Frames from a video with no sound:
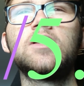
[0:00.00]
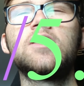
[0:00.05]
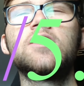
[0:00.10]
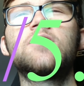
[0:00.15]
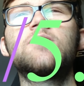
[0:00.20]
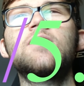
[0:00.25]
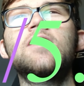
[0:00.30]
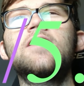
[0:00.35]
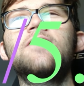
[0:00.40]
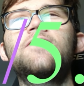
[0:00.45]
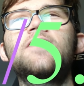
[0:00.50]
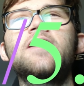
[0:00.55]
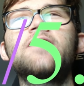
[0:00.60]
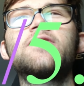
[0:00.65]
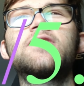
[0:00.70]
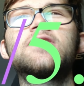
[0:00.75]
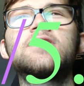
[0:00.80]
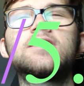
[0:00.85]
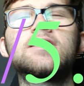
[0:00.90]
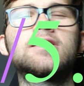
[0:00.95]

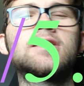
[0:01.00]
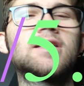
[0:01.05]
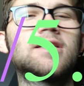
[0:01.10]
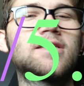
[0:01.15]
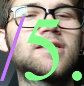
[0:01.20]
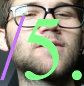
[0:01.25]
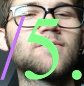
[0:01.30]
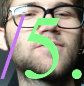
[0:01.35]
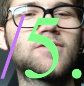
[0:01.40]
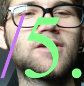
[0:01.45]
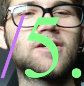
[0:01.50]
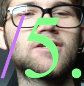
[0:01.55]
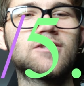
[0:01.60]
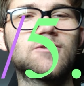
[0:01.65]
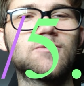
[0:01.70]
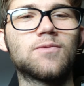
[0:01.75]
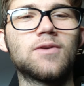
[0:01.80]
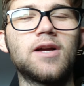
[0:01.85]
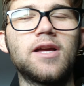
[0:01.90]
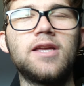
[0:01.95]
because it does some
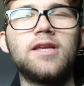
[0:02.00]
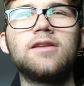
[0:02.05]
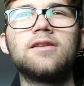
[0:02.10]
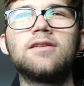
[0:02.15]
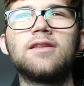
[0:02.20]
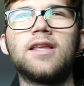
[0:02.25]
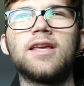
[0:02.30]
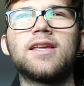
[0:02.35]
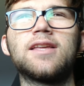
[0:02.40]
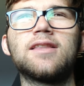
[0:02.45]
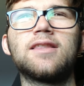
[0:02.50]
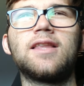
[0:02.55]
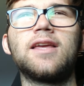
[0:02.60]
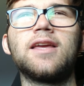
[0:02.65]
things right. Like